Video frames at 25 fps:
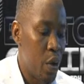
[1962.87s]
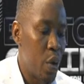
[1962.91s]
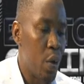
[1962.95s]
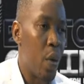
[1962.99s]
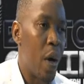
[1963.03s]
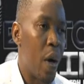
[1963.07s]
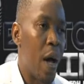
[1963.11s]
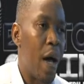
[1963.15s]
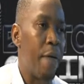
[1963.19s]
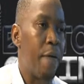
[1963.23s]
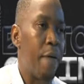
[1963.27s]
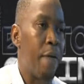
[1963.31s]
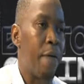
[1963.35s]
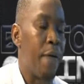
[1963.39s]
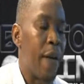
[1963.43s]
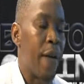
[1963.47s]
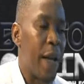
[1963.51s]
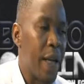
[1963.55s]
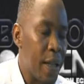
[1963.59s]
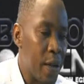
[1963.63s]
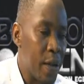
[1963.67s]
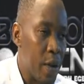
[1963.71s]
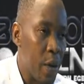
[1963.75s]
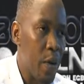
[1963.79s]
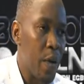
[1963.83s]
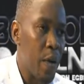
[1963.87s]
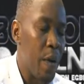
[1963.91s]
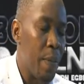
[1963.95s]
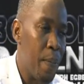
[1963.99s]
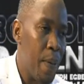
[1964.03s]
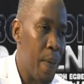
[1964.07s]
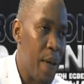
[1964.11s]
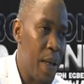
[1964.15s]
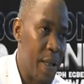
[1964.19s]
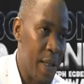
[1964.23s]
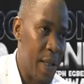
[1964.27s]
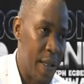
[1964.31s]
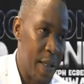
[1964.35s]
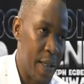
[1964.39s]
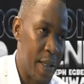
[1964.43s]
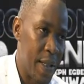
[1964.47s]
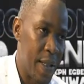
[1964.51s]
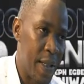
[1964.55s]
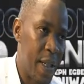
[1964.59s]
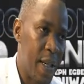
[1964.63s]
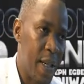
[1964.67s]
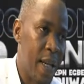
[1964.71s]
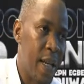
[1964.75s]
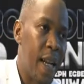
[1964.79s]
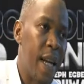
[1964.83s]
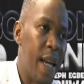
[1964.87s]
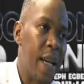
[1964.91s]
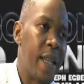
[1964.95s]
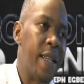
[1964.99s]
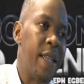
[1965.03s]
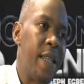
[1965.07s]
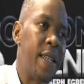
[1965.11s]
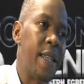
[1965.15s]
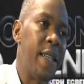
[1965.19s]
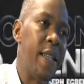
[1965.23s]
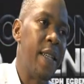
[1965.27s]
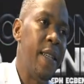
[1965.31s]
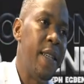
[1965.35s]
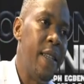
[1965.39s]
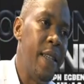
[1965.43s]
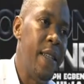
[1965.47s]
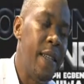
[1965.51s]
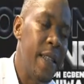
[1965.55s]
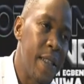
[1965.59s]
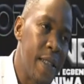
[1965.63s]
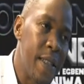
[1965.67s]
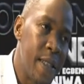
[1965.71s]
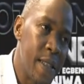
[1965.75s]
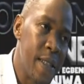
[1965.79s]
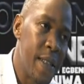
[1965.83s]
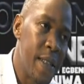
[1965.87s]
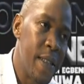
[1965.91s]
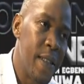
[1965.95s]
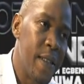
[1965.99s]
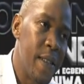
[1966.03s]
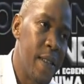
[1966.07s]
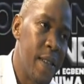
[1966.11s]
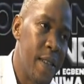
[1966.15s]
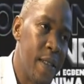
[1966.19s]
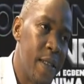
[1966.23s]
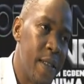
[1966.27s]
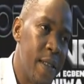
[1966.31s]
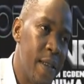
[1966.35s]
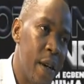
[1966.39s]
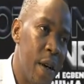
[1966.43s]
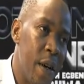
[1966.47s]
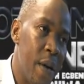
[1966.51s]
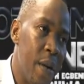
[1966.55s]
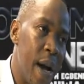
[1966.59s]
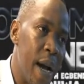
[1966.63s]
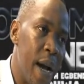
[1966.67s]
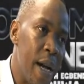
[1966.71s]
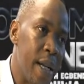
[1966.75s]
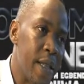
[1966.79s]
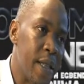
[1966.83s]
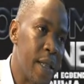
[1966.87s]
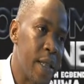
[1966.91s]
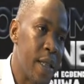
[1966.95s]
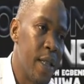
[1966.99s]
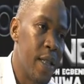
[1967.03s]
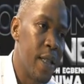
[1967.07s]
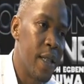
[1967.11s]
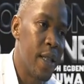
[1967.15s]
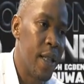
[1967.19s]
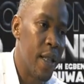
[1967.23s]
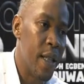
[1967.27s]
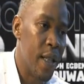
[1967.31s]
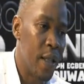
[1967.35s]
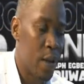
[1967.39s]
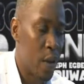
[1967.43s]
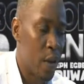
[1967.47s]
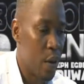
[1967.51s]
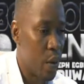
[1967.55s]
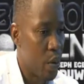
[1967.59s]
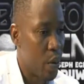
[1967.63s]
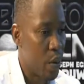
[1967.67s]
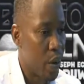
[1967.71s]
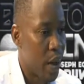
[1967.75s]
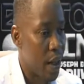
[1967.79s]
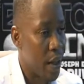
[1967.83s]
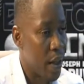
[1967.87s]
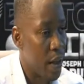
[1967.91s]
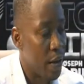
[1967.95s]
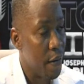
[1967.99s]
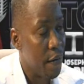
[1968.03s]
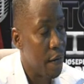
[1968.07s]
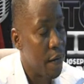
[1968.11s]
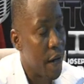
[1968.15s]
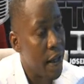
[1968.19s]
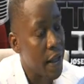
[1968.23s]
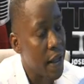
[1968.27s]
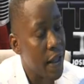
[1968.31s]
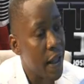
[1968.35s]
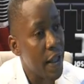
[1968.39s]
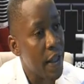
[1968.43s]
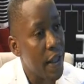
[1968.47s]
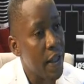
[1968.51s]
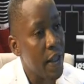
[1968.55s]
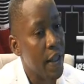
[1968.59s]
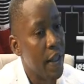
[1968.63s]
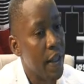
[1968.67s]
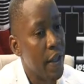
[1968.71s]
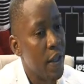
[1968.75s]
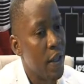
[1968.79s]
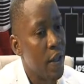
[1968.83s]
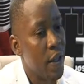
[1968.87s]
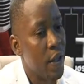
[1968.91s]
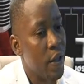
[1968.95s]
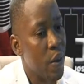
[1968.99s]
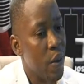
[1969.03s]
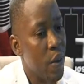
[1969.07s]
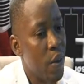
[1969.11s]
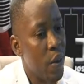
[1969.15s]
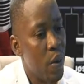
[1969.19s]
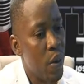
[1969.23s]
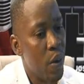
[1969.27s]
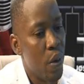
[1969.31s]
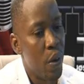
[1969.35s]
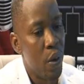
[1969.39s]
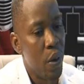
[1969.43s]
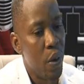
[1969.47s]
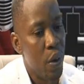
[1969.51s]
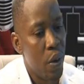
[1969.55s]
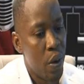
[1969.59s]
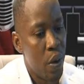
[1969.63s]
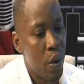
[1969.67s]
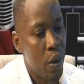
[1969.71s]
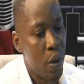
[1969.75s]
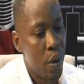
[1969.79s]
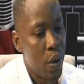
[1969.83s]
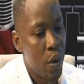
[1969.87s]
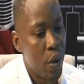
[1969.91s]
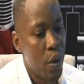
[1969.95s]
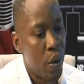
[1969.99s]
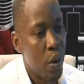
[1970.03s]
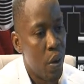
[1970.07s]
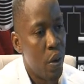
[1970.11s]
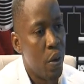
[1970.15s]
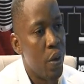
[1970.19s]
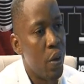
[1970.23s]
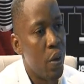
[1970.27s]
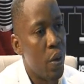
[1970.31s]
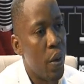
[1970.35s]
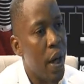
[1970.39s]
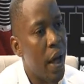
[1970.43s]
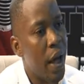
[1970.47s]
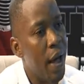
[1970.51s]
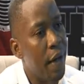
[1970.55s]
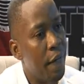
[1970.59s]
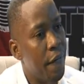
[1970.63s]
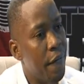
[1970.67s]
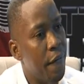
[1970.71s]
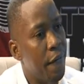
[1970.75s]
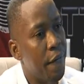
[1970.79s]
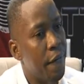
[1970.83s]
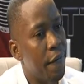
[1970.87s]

to affect other places, like the kidneys, all right? It also gets infected. So you have